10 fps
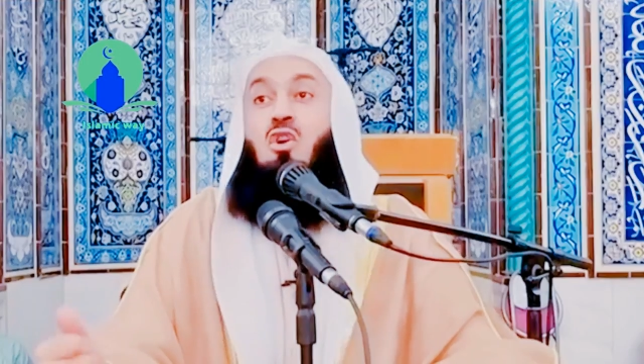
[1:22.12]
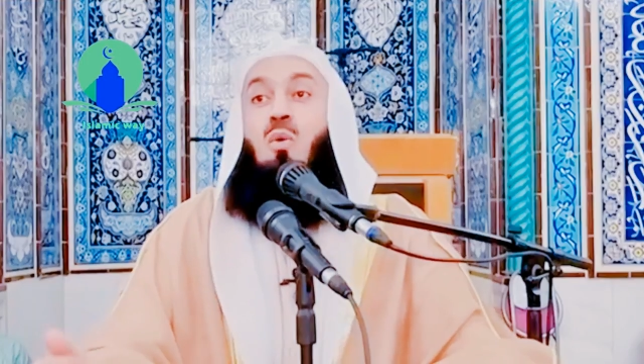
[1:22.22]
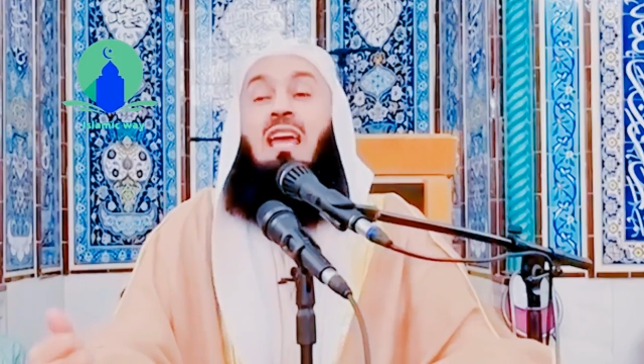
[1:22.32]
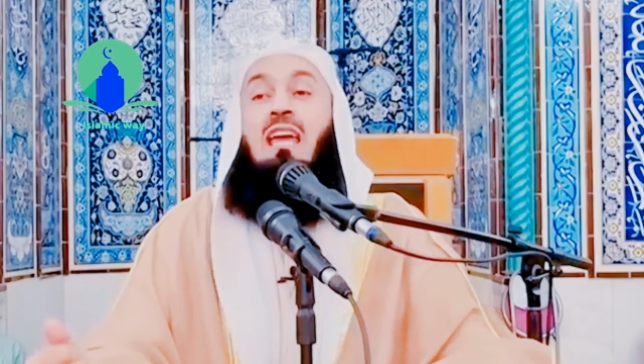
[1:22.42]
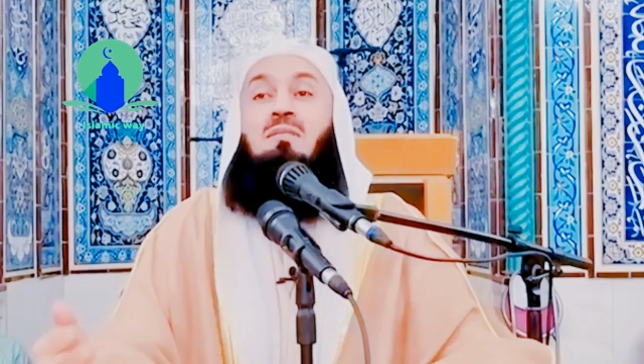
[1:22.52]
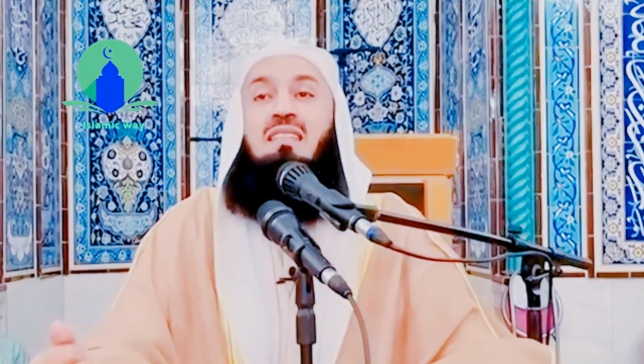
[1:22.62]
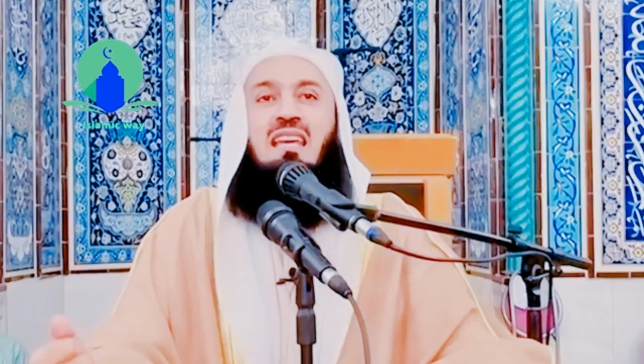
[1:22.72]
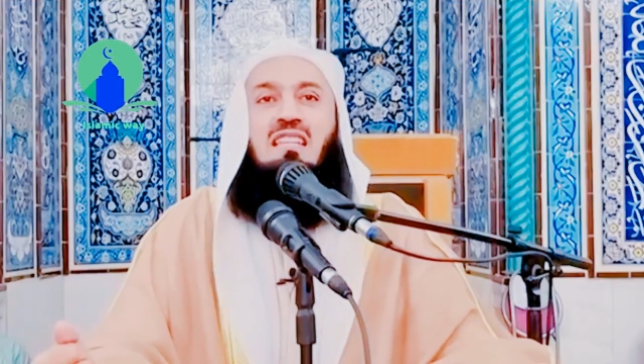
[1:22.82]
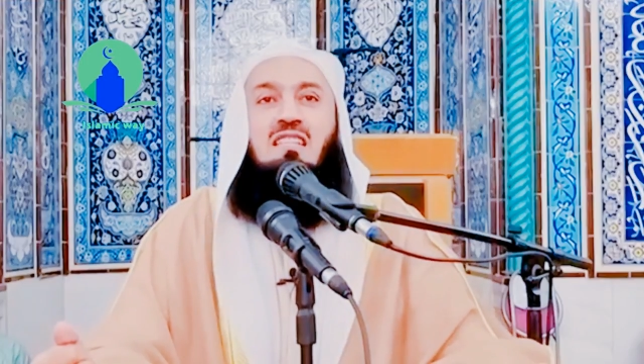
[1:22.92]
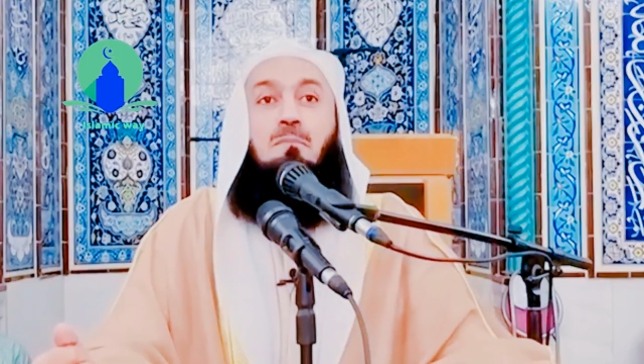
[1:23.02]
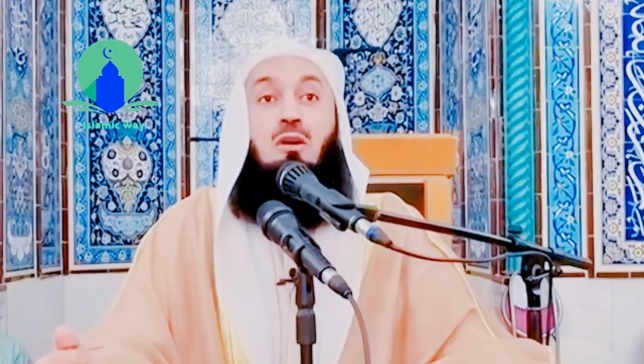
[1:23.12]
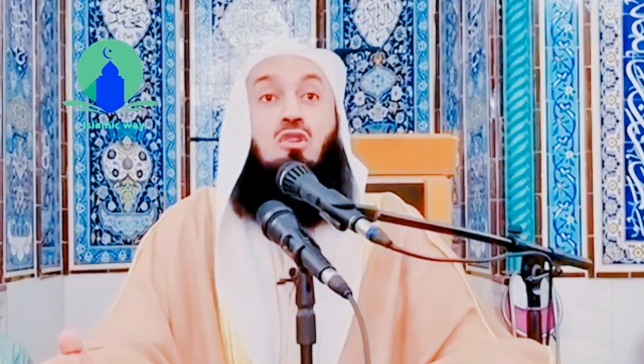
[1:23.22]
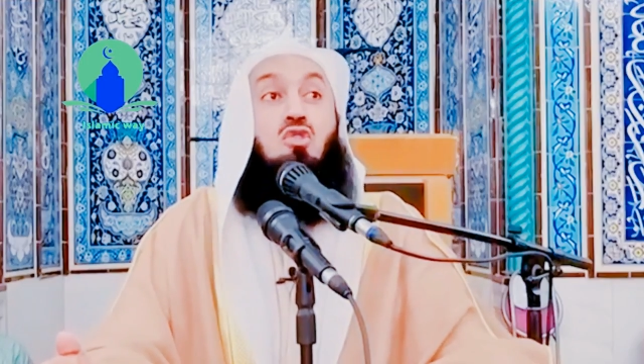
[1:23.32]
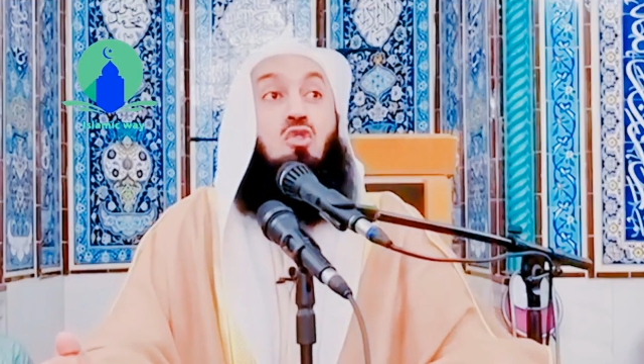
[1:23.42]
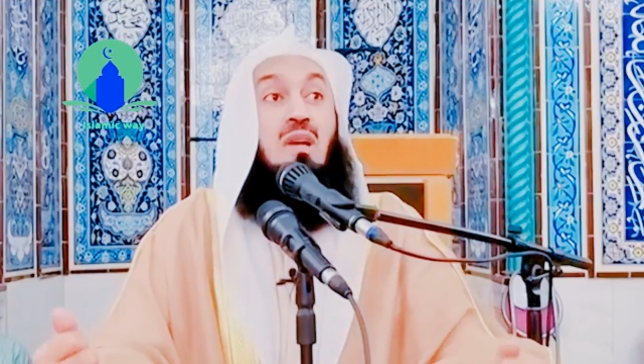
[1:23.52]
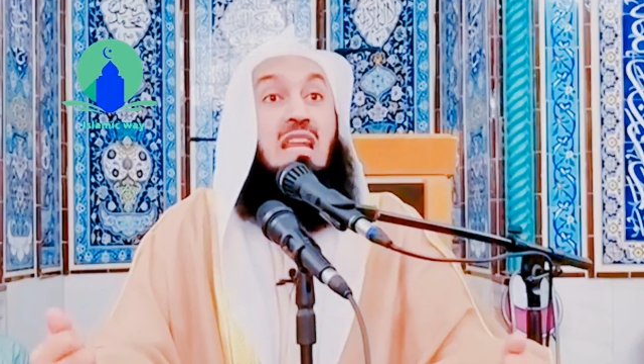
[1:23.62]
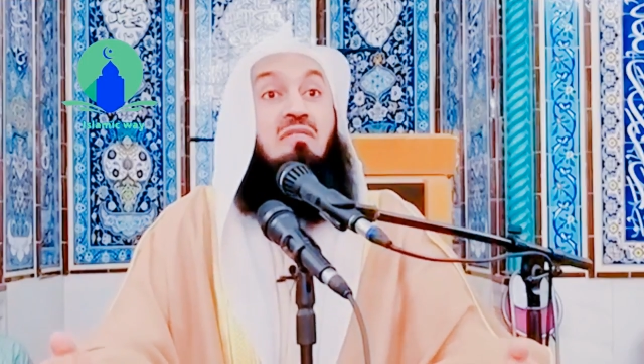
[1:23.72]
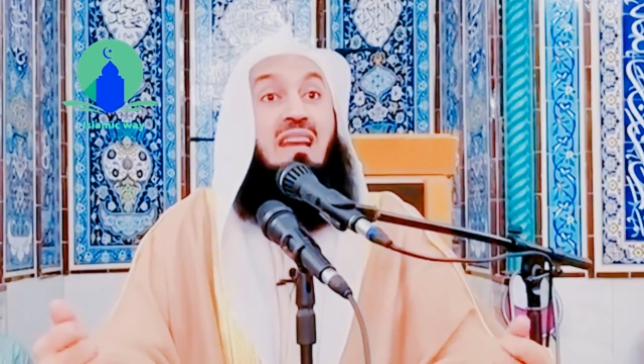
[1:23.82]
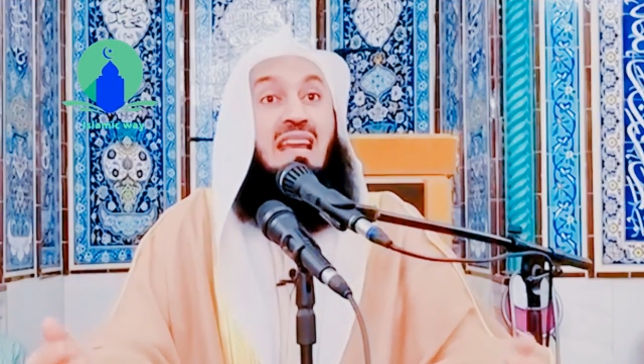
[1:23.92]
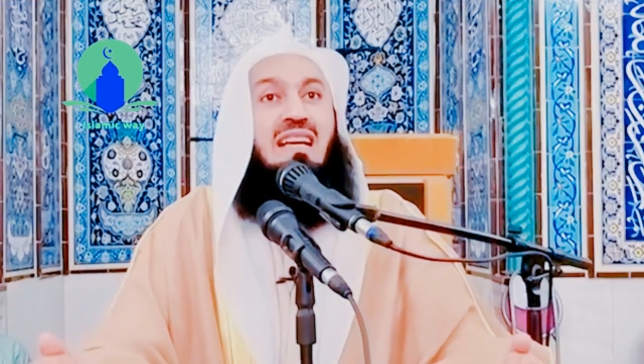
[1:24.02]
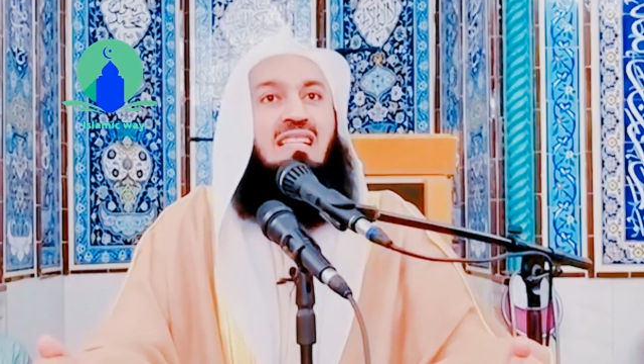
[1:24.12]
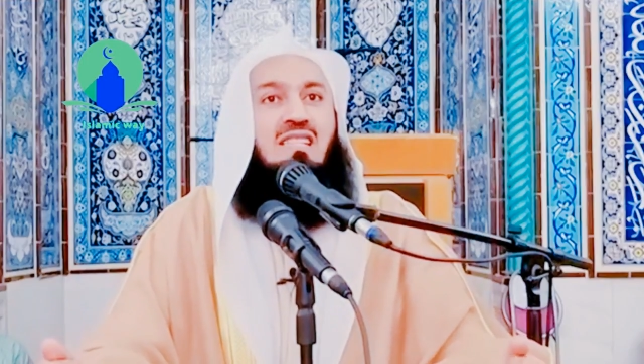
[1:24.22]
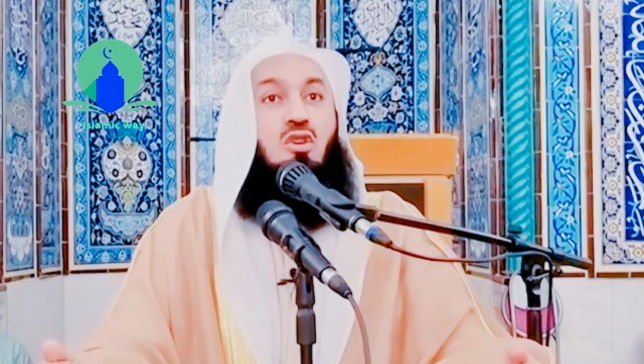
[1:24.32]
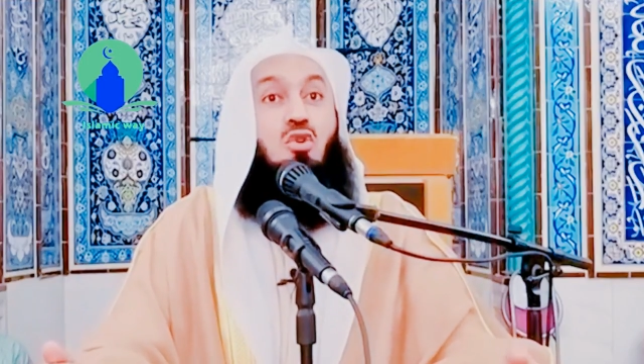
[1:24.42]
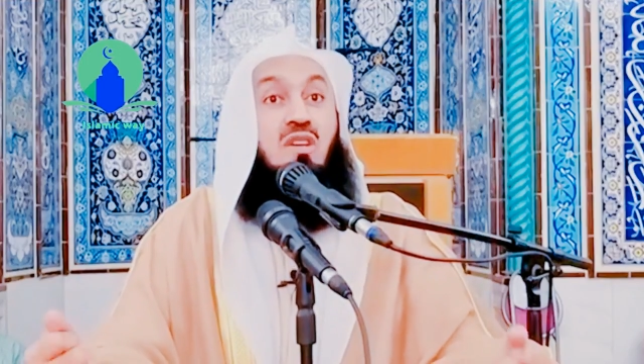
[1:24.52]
Do you know why I'm saying this? Because to leave a legacy,